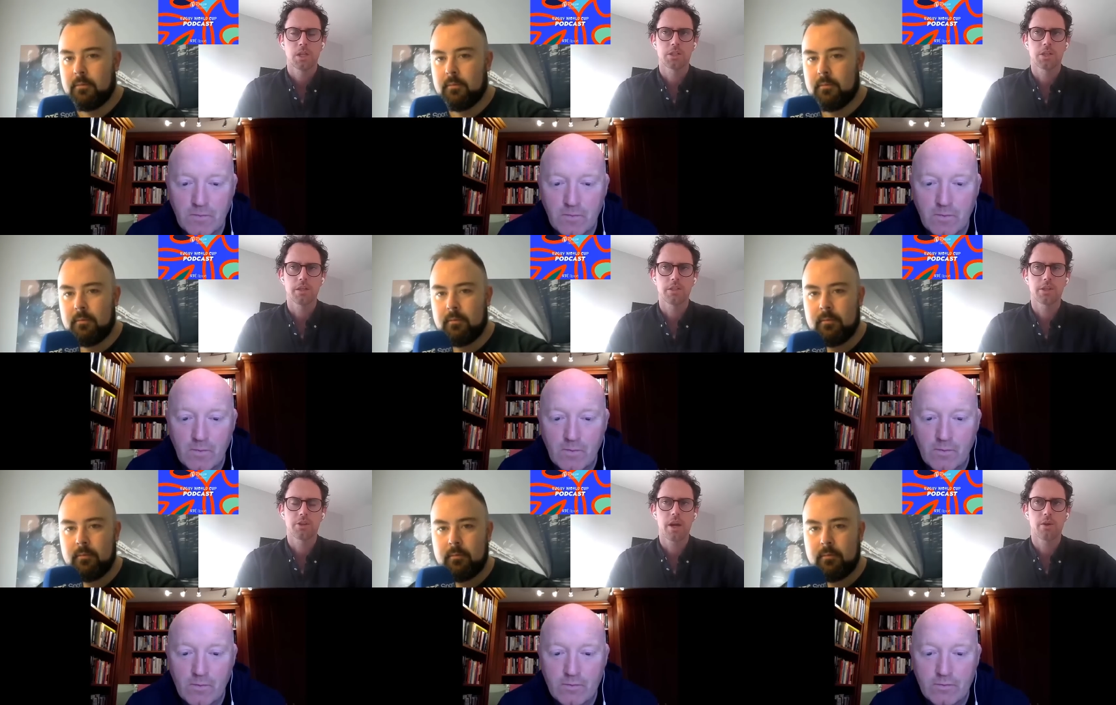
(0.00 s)
Speaker 1: It's
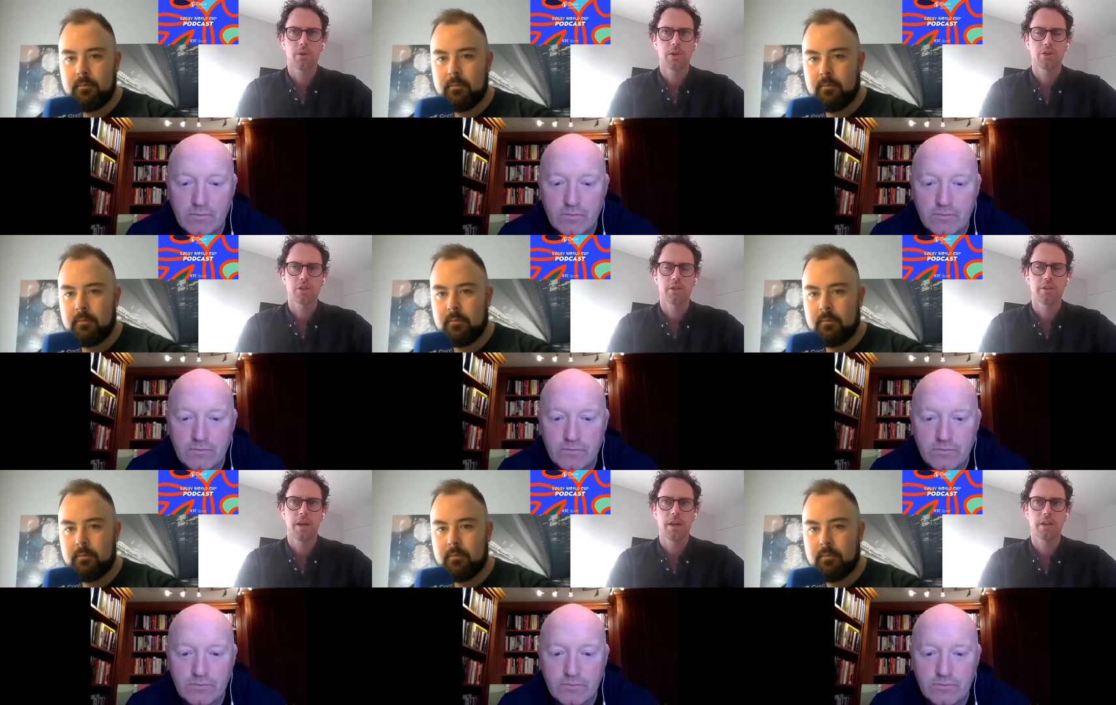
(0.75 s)
it's a great
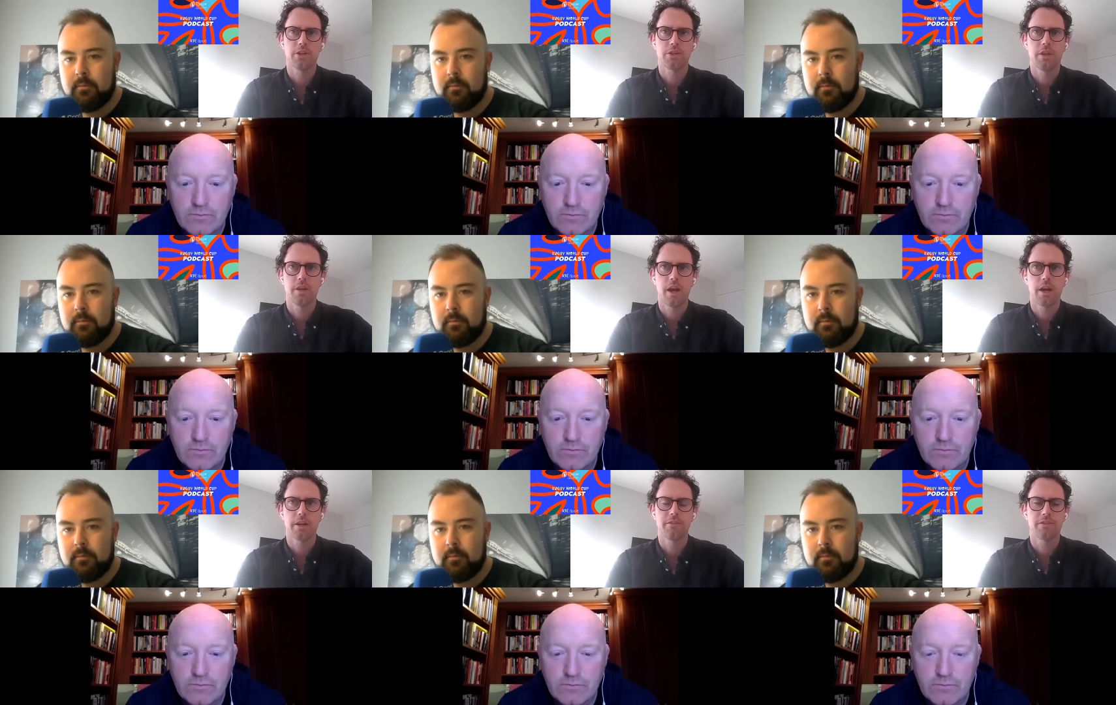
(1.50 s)
question. How you
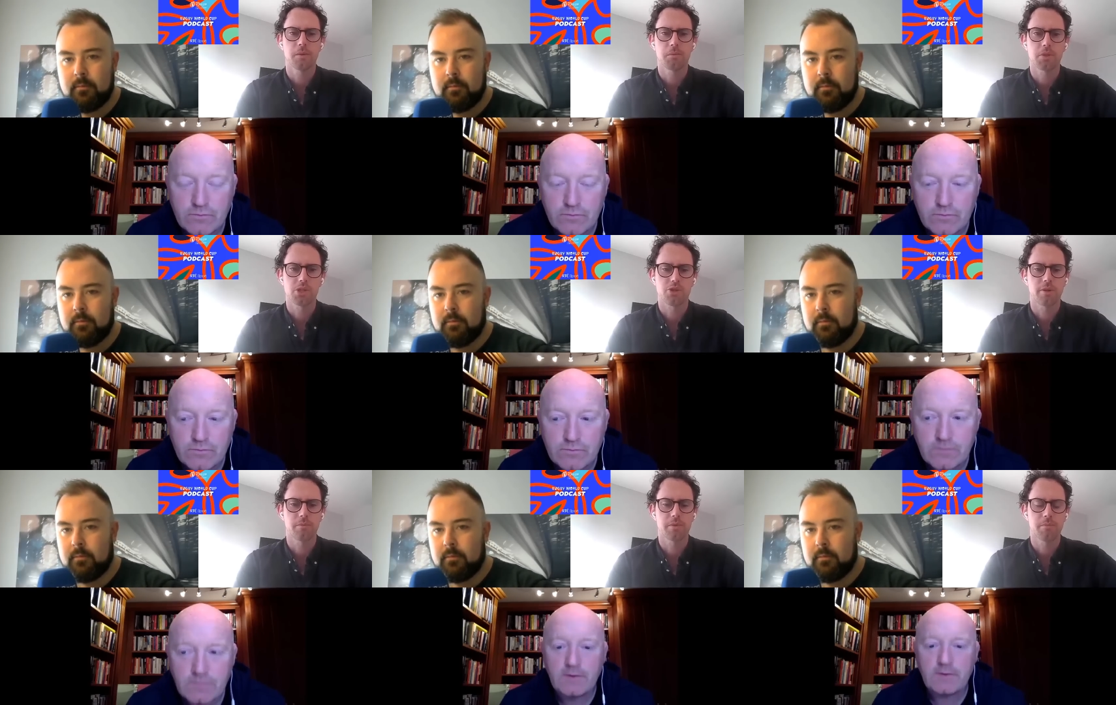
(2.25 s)
how do you flip the
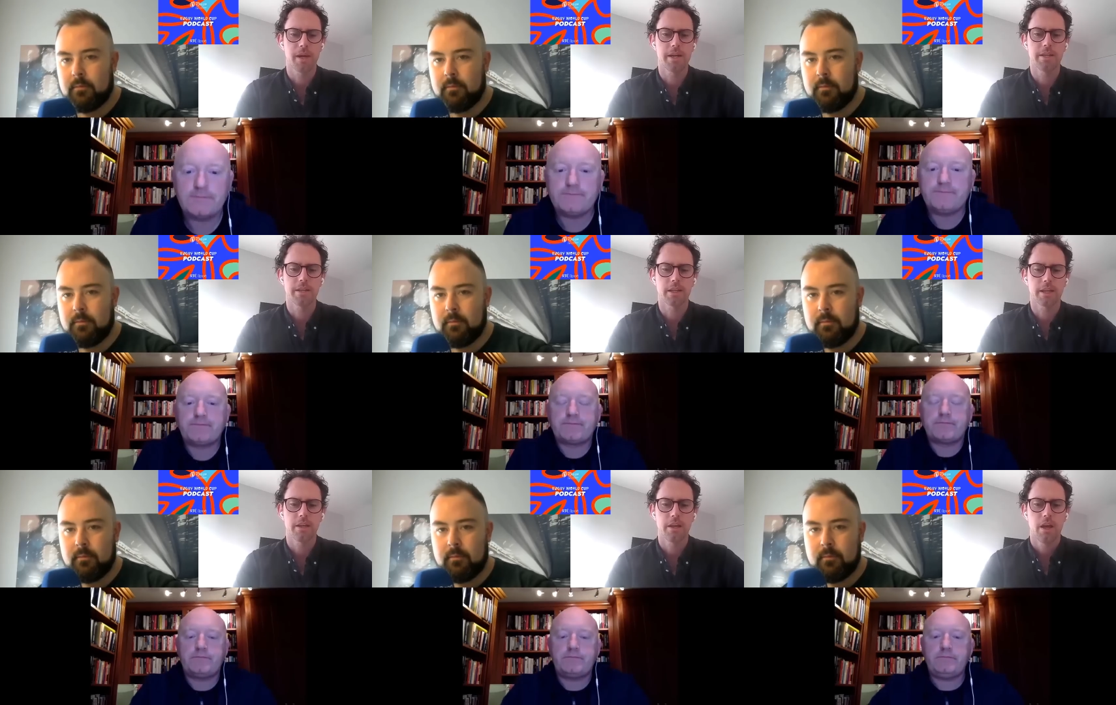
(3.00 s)
script
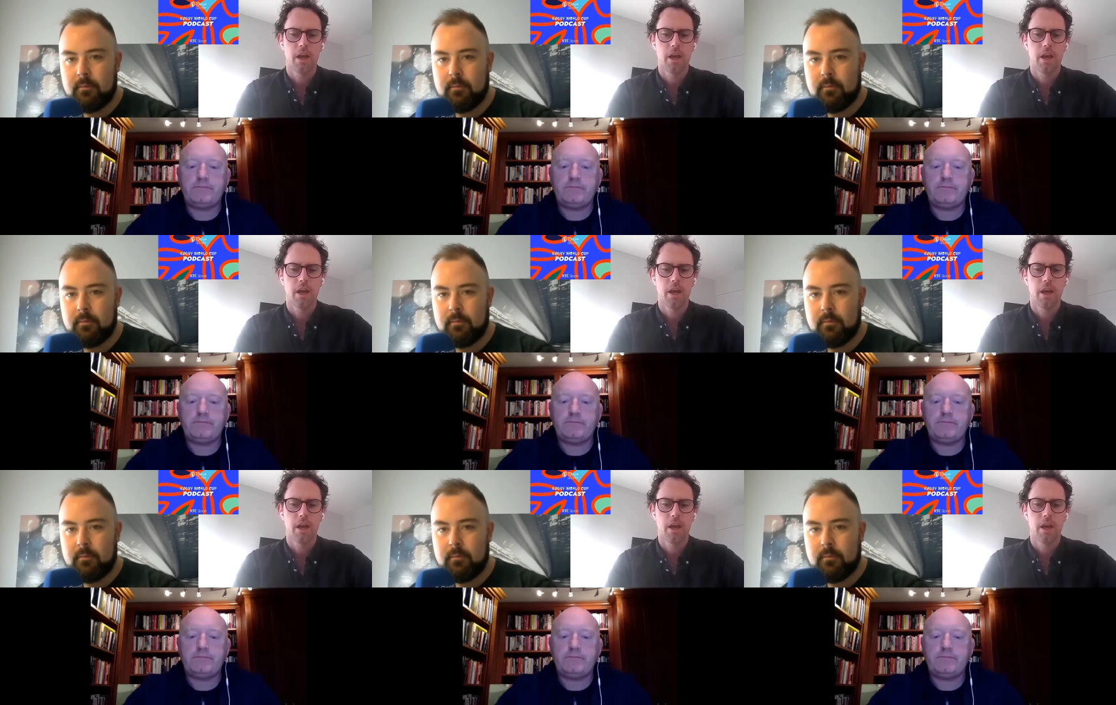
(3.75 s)
immediately?